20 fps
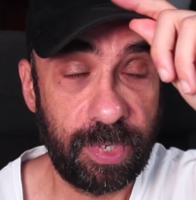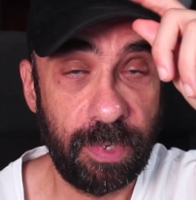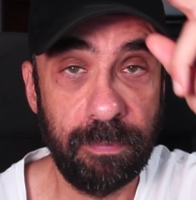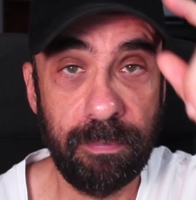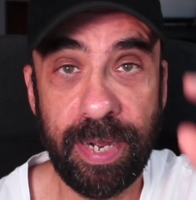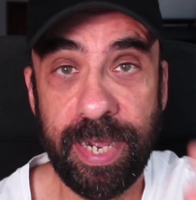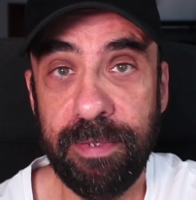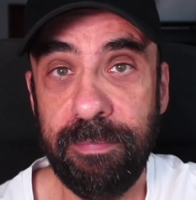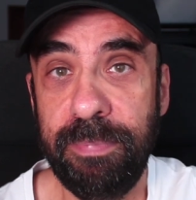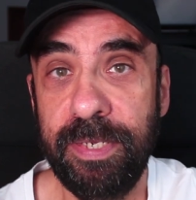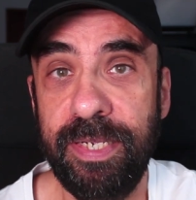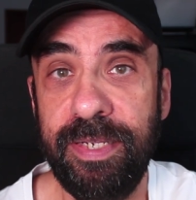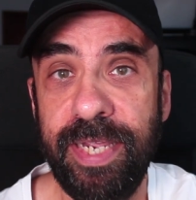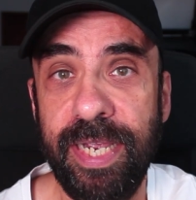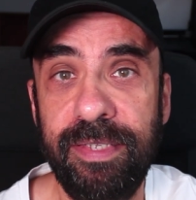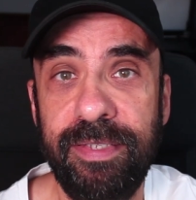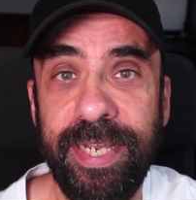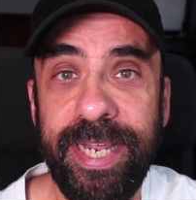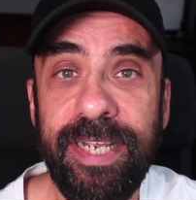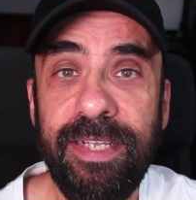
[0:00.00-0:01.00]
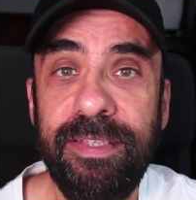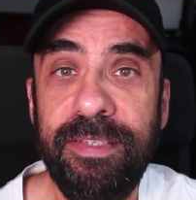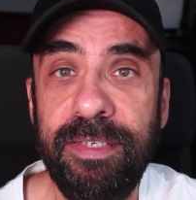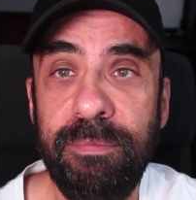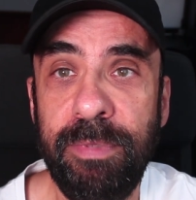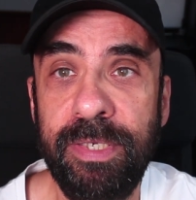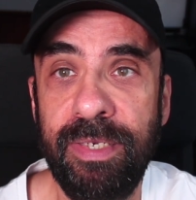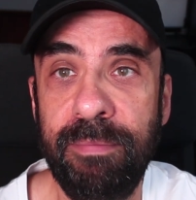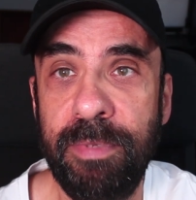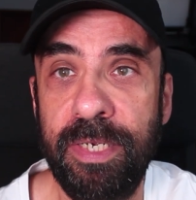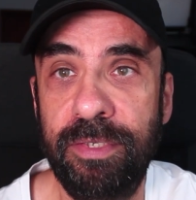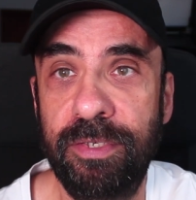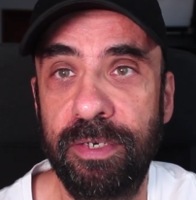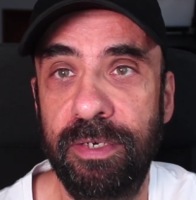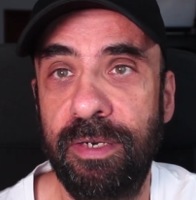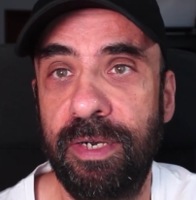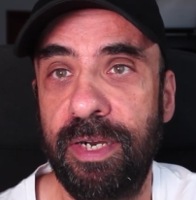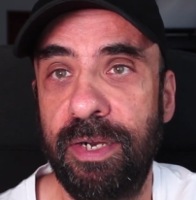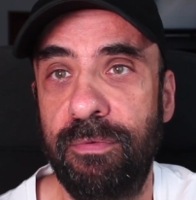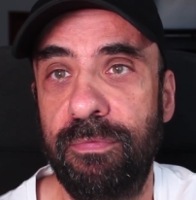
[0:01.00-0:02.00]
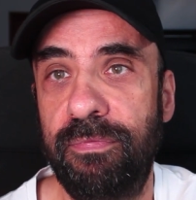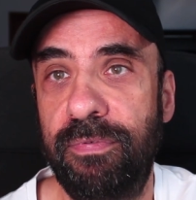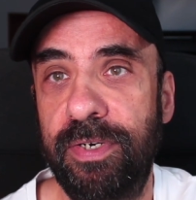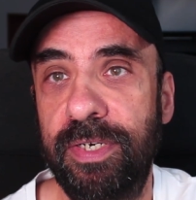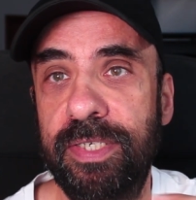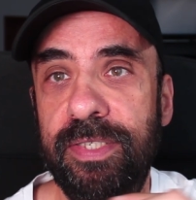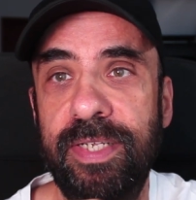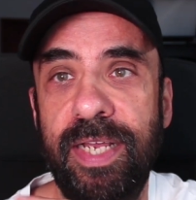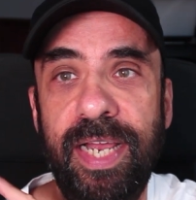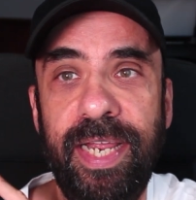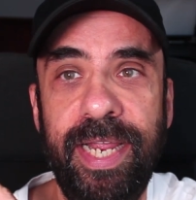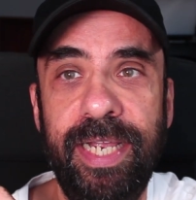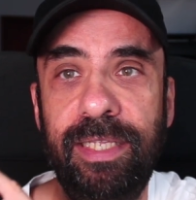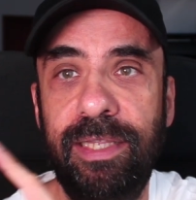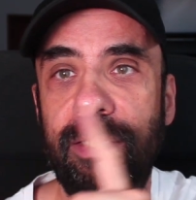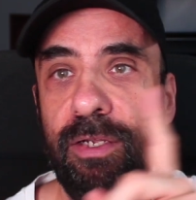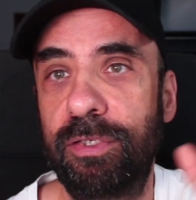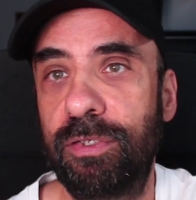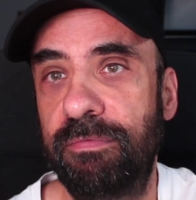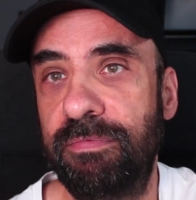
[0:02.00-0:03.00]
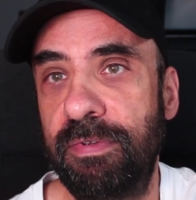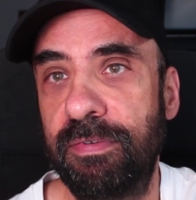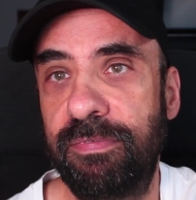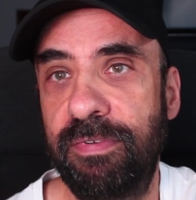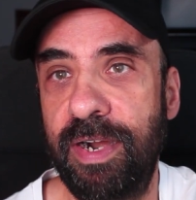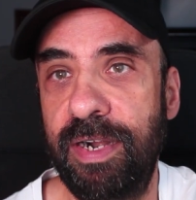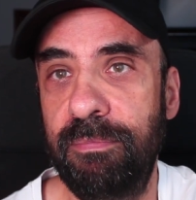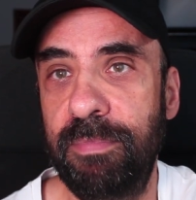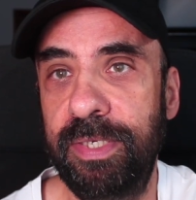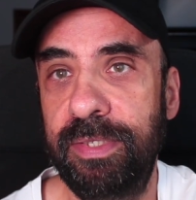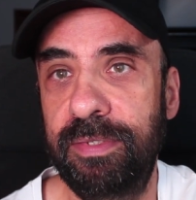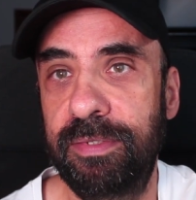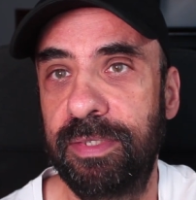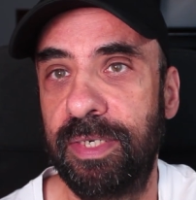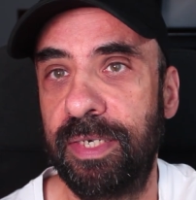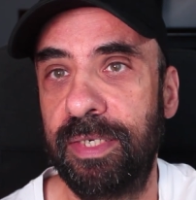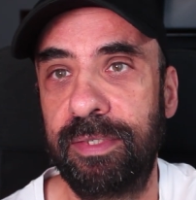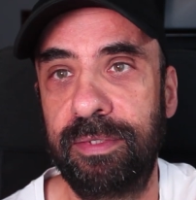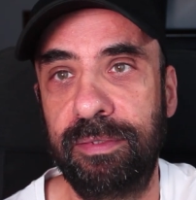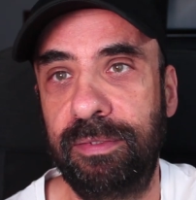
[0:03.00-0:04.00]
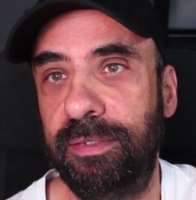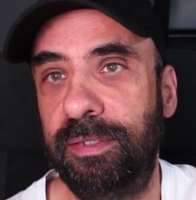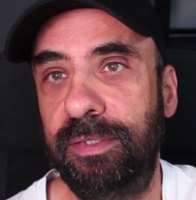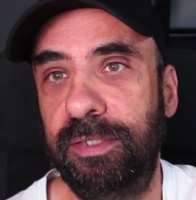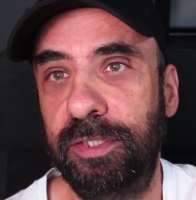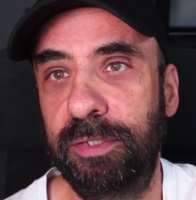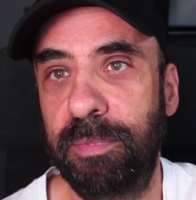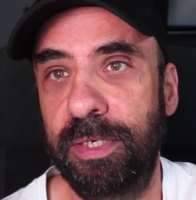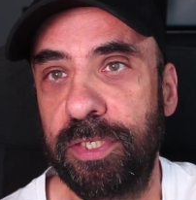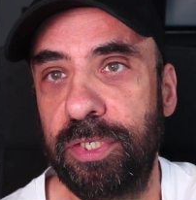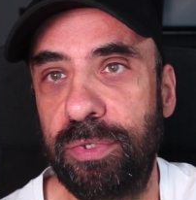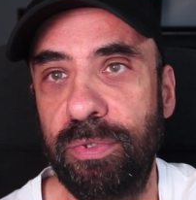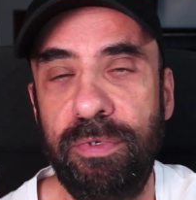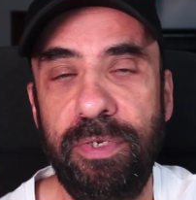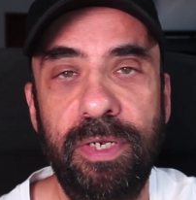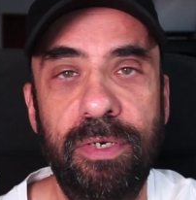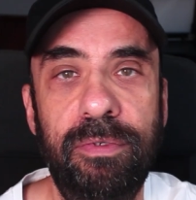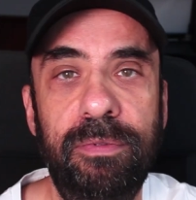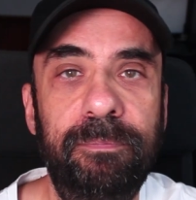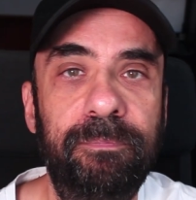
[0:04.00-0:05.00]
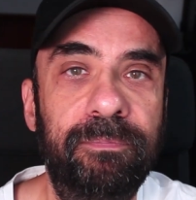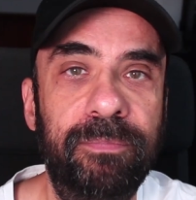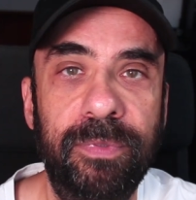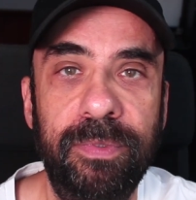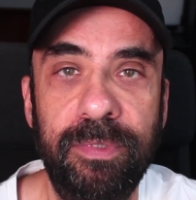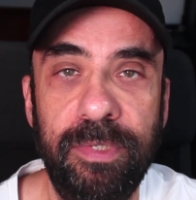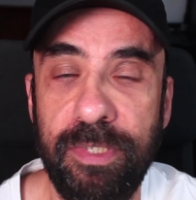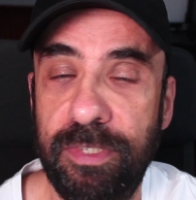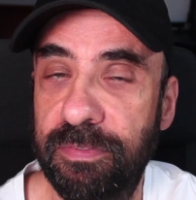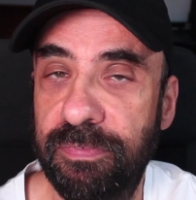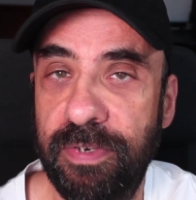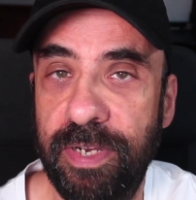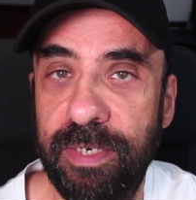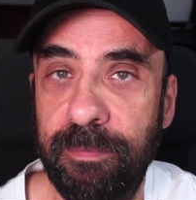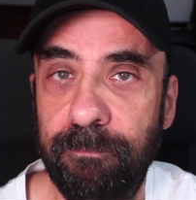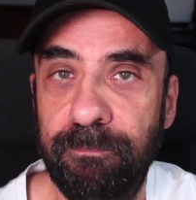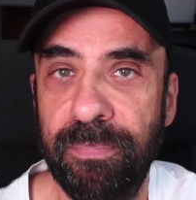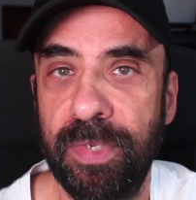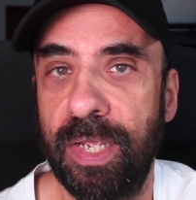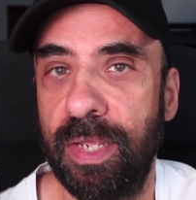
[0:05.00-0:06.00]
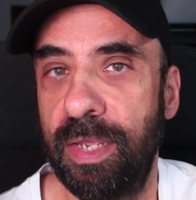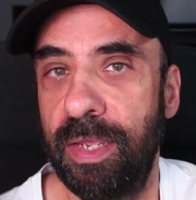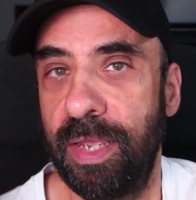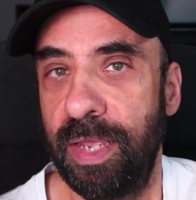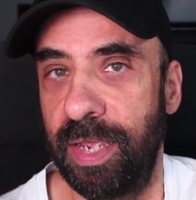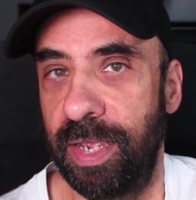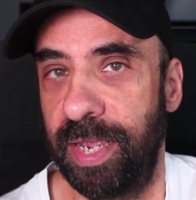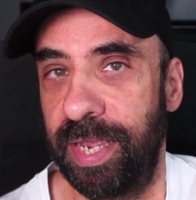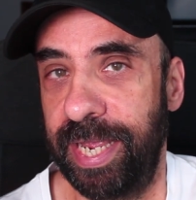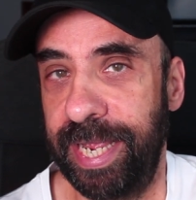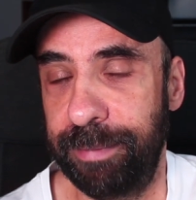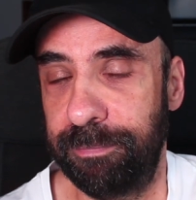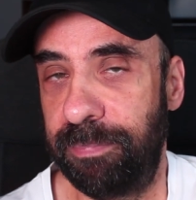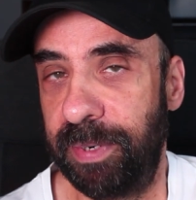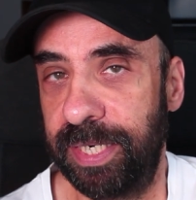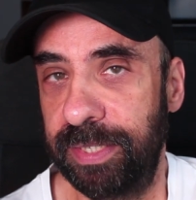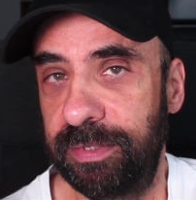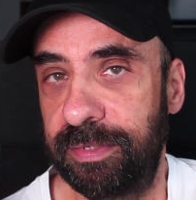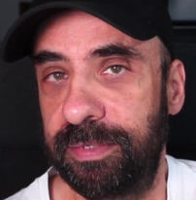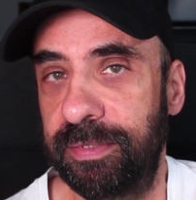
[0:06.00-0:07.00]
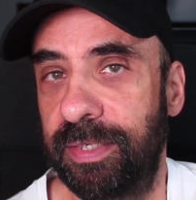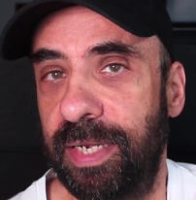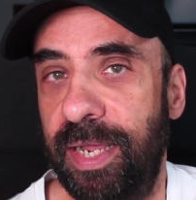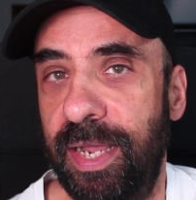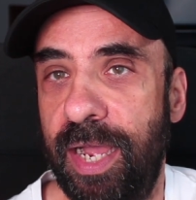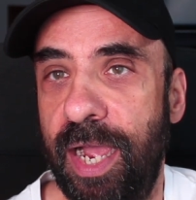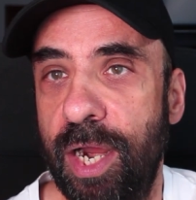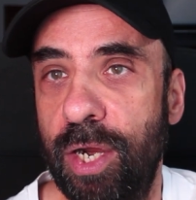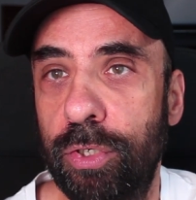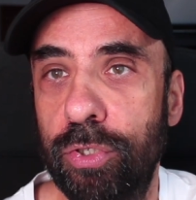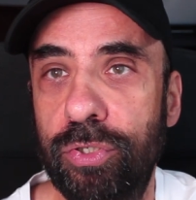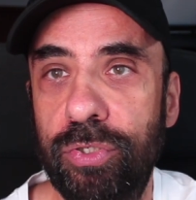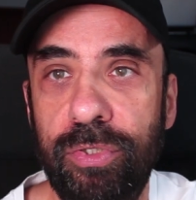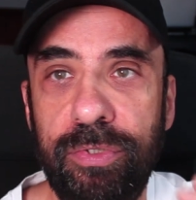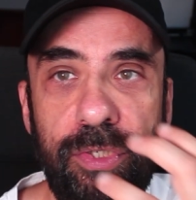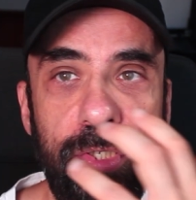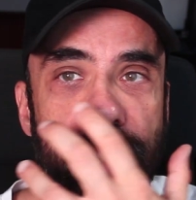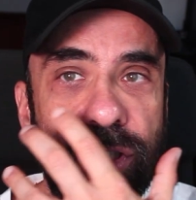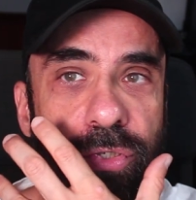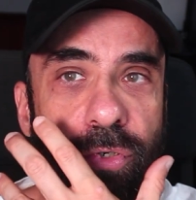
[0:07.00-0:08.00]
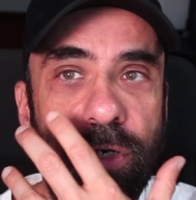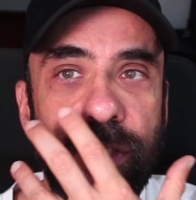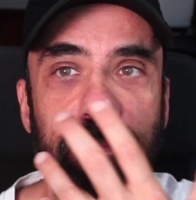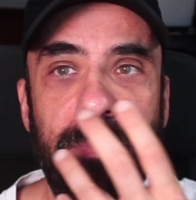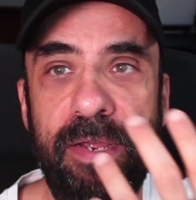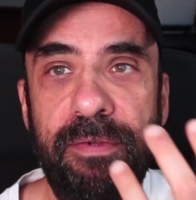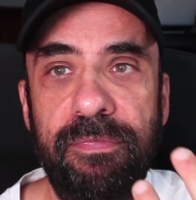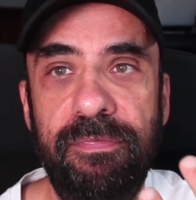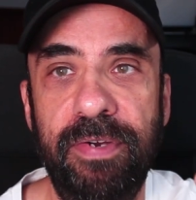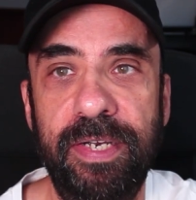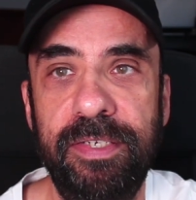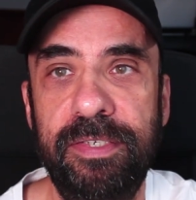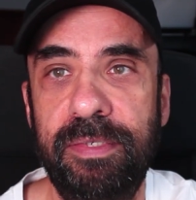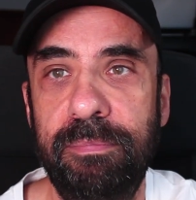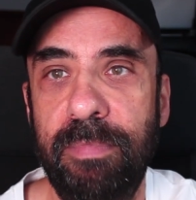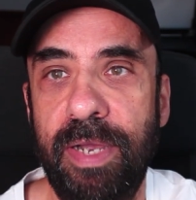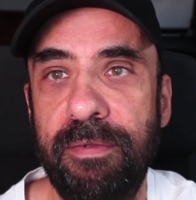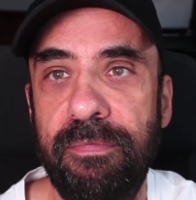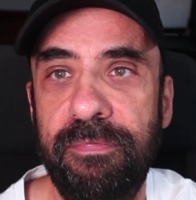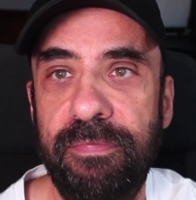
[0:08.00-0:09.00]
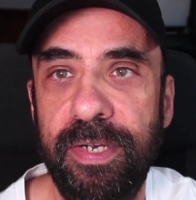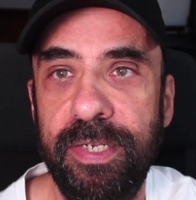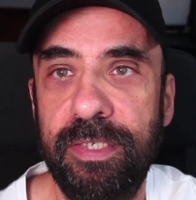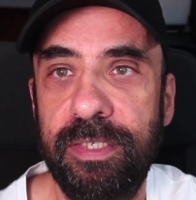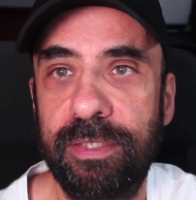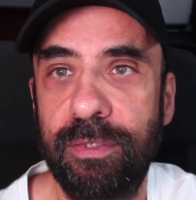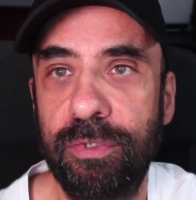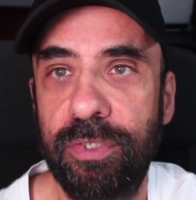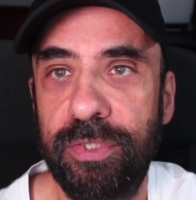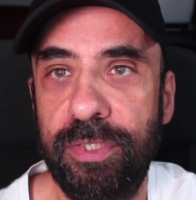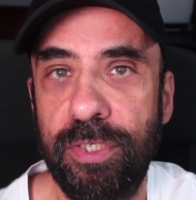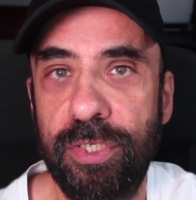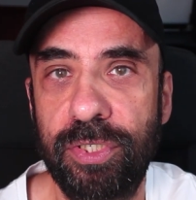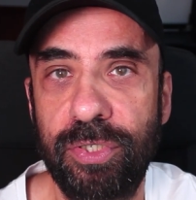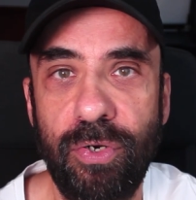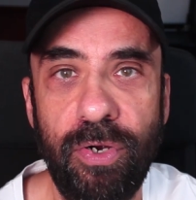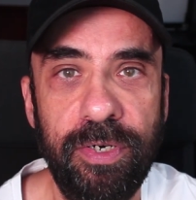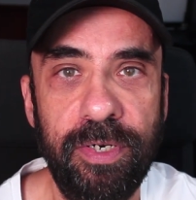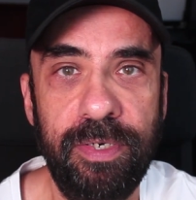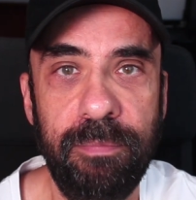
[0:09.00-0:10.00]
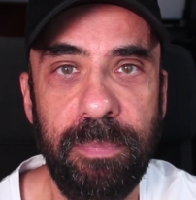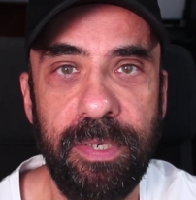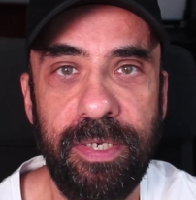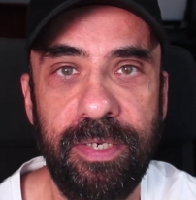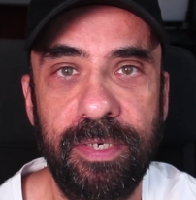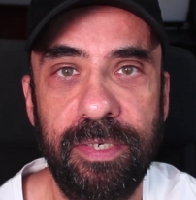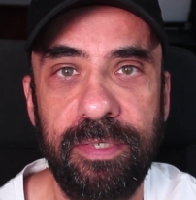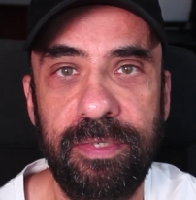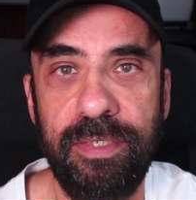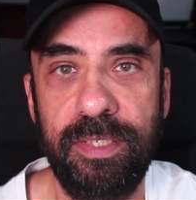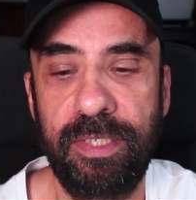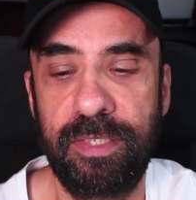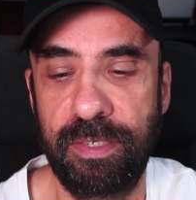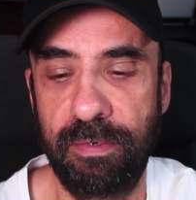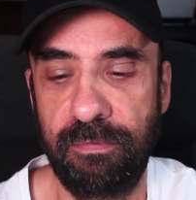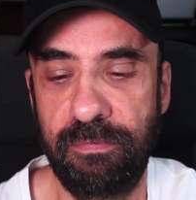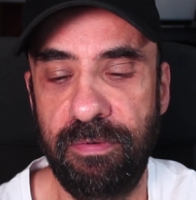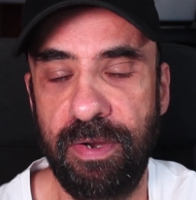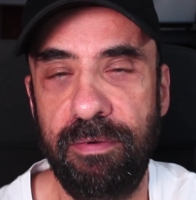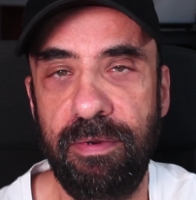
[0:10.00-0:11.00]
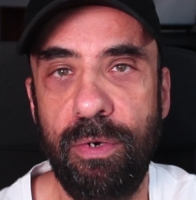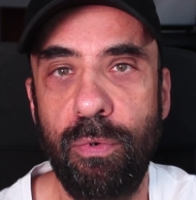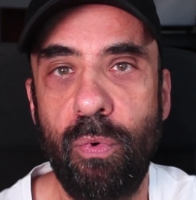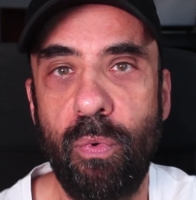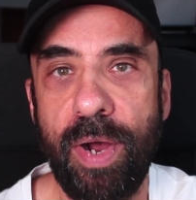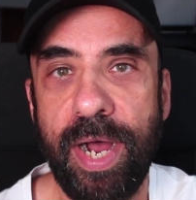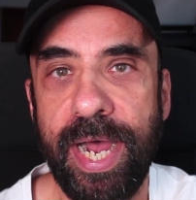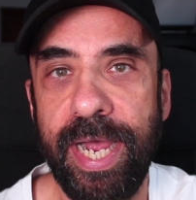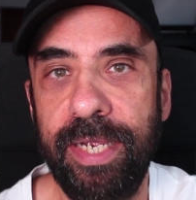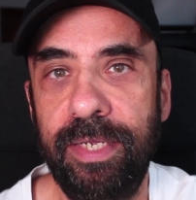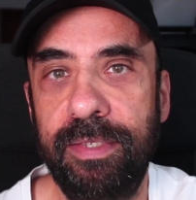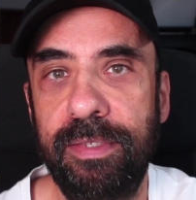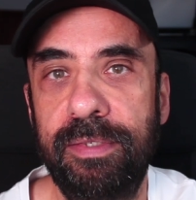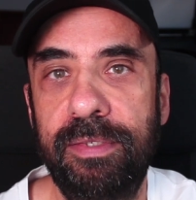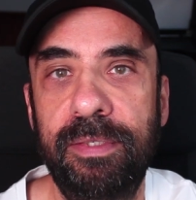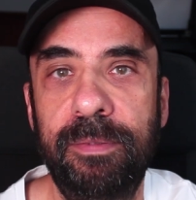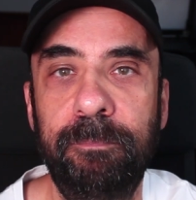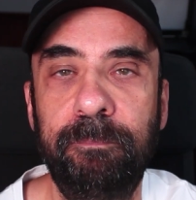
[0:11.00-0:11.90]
by being at 18 millimeter, first I get lots of environment. This is my studio, it's fine. But I also distort my face. My face looks distorted because it's a very wide